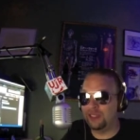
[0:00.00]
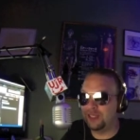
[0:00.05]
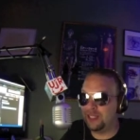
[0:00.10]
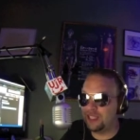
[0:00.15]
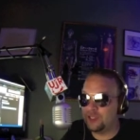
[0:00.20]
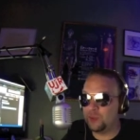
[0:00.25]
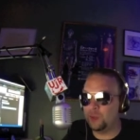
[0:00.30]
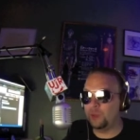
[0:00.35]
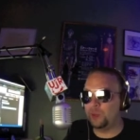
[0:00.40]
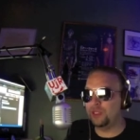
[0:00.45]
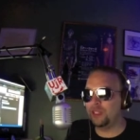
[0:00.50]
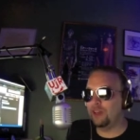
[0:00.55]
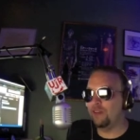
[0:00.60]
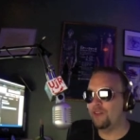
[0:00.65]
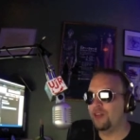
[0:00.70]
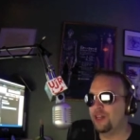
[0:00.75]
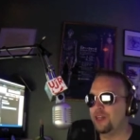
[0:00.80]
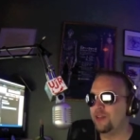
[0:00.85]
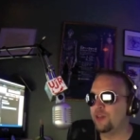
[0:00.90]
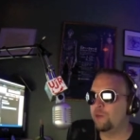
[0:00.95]
and that's what we
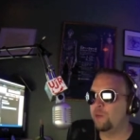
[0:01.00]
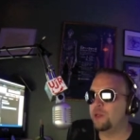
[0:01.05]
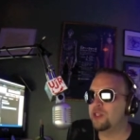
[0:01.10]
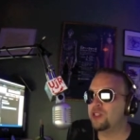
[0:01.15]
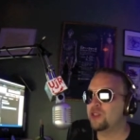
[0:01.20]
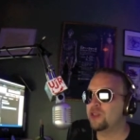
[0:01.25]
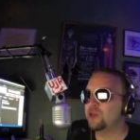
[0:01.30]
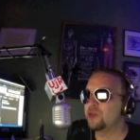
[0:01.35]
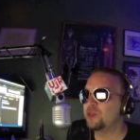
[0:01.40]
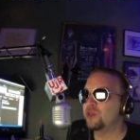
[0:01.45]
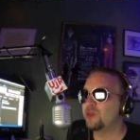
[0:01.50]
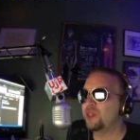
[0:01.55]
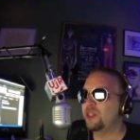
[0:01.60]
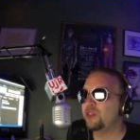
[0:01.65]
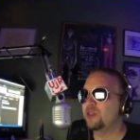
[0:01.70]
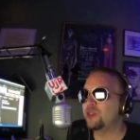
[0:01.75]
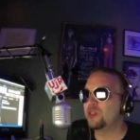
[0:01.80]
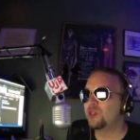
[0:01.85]
love here at Urban Jungles Radio.